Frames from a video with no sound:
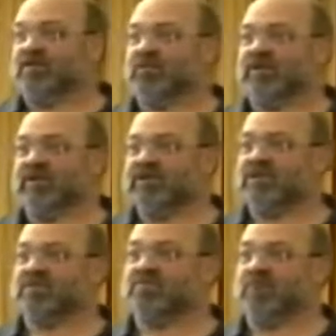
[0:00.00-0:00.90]
We
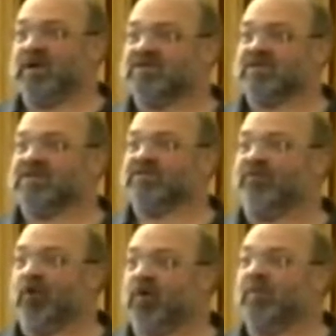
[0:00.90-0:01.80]
use Postgres'
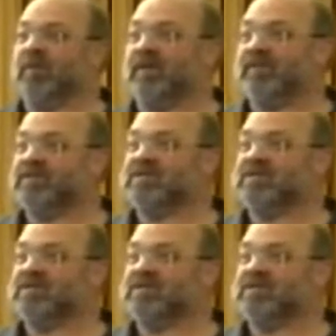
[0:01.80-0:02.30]
formal methods